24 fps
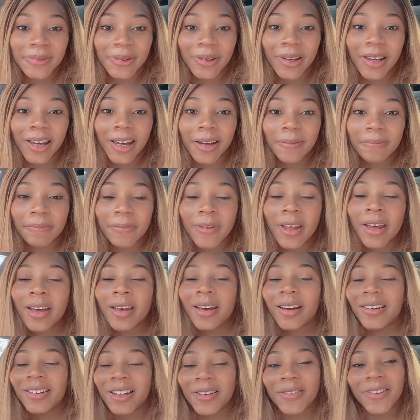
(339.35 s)
okay?
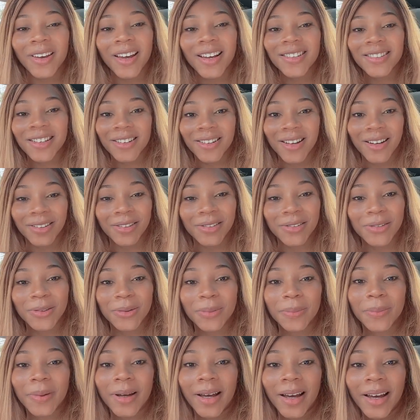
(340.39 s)
Love you guys. I'll talk to you
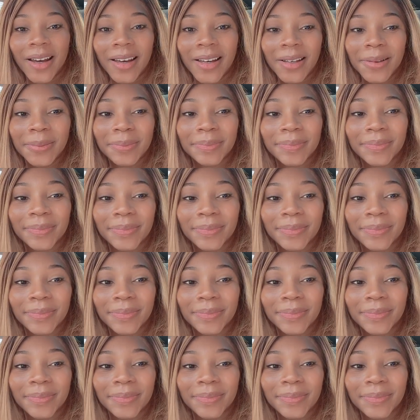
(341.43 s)
soon. Bye.